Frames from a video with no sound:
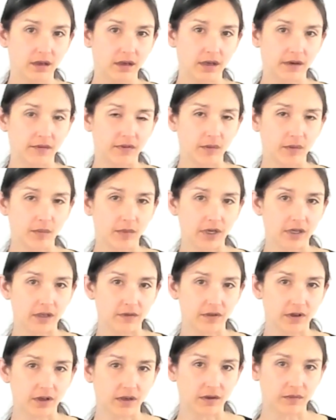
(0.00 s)
of the mind
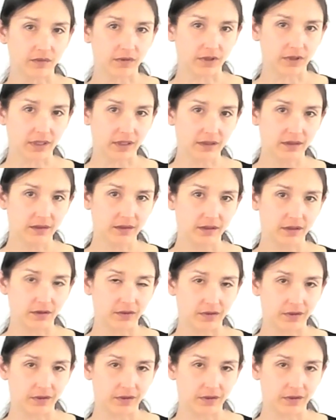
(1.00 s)
of conflict, you